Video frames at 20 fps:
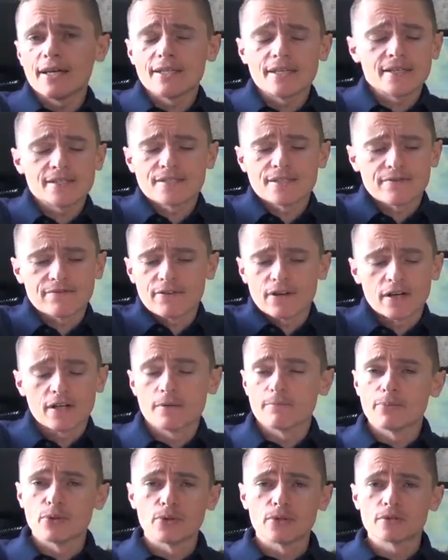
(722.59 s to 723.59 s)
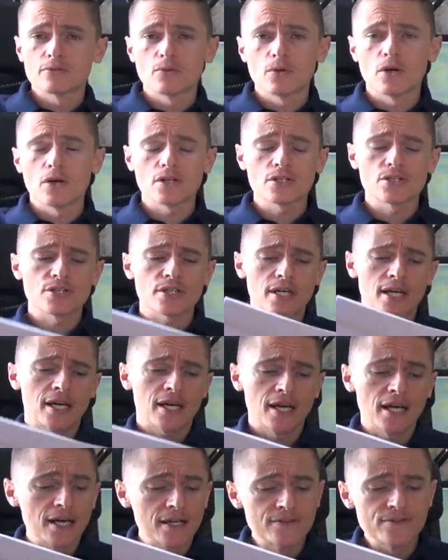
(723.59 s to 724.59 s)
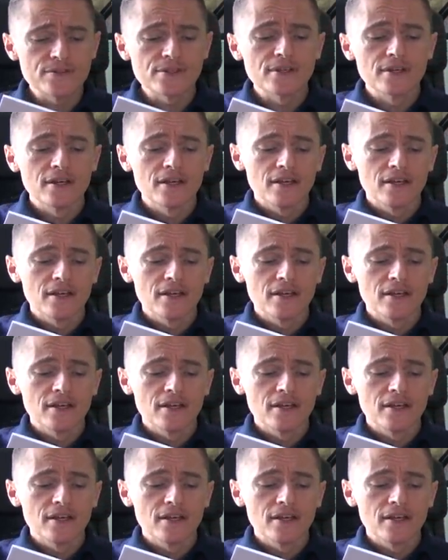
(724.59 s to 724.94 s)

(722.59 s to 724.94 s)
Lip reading: it's a very important watch, and